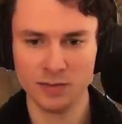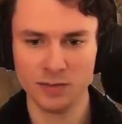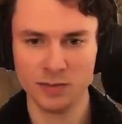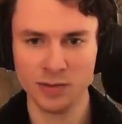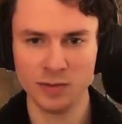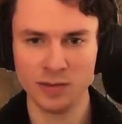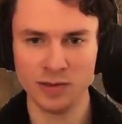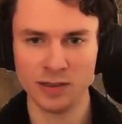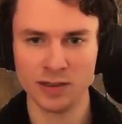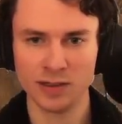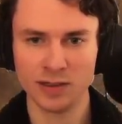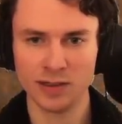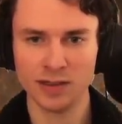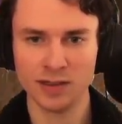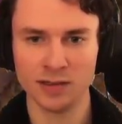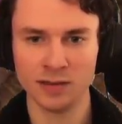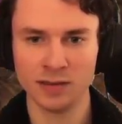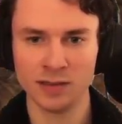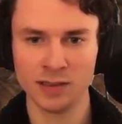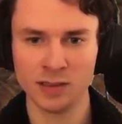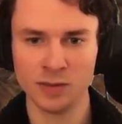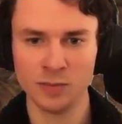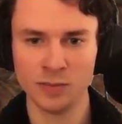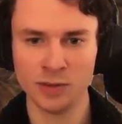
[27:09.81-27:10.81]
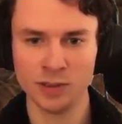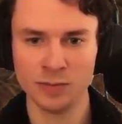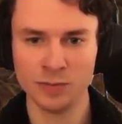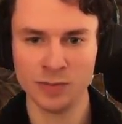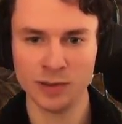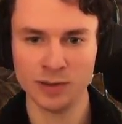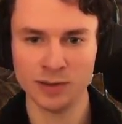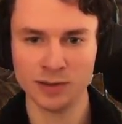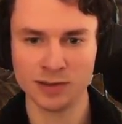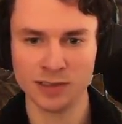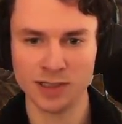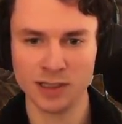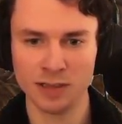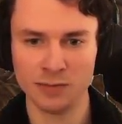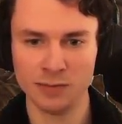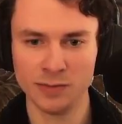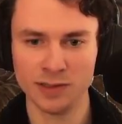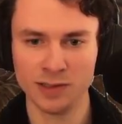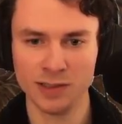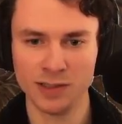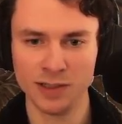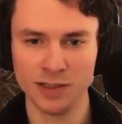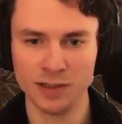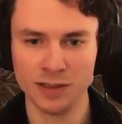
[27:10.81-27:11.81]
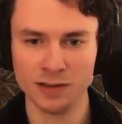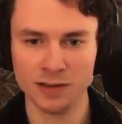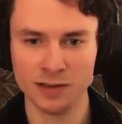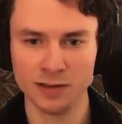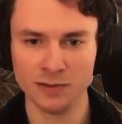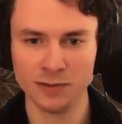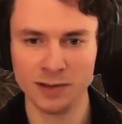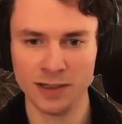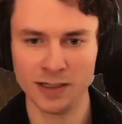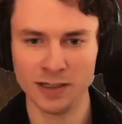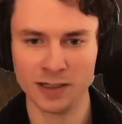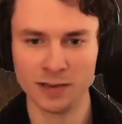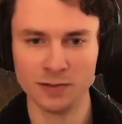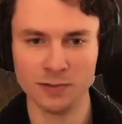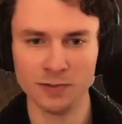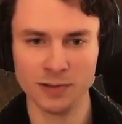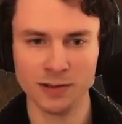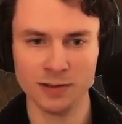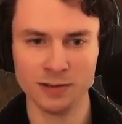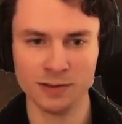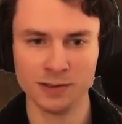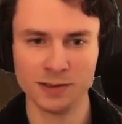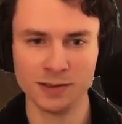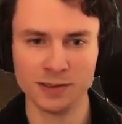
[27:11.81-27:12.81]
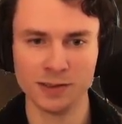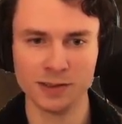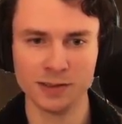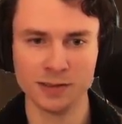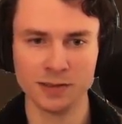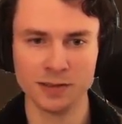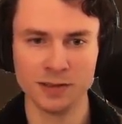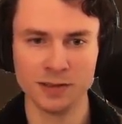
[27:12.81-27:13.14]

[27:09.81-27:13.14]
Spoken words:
Maybe I can get a little bit of burst damage here on Ragnaros.